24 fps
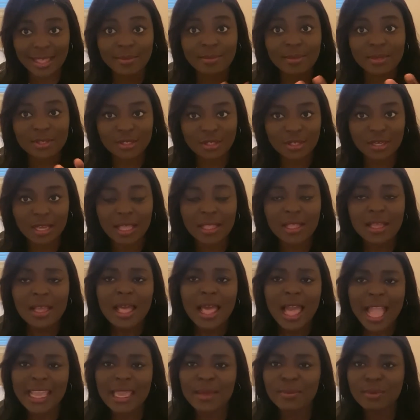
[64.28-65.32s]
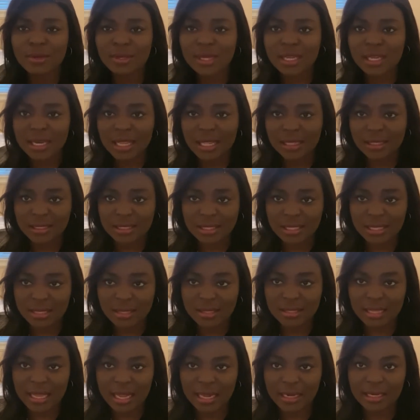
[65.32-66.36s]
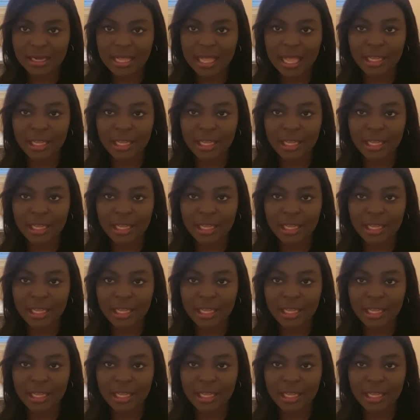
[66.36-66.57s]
I missed you guys. I keep looking at this side.